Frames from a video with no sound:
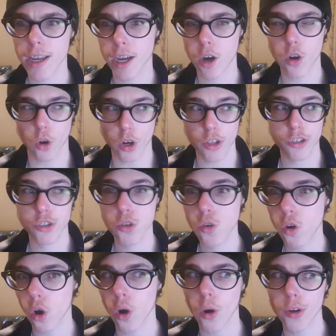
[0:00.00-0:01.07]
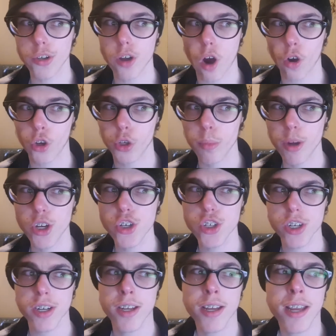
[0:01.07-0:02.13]
According to court documents,
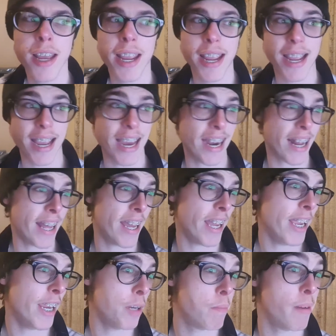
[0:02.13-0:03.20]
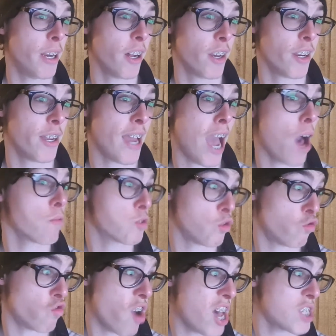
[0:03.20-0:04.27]
he'd been under house
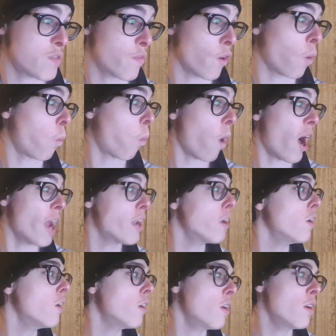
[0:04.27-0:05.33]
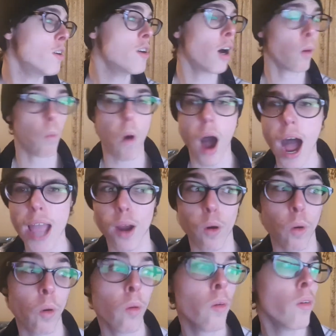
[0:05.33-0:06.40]
arrest for quite a
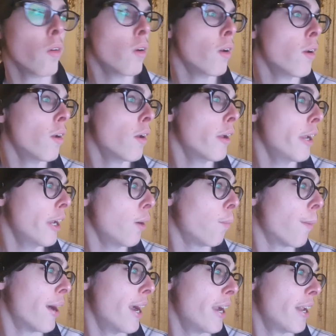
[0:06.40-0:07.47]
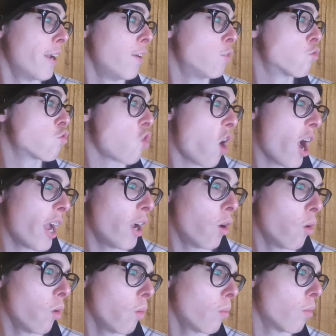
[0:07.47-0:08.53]
while. He awaited
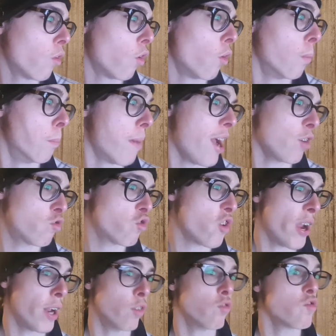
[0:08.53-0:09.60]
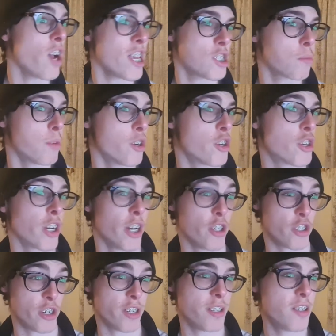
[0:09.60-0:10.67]
trial on battery and harassment
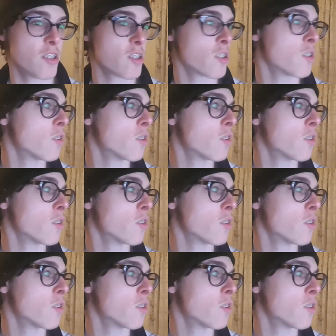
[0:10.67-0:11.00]
charges,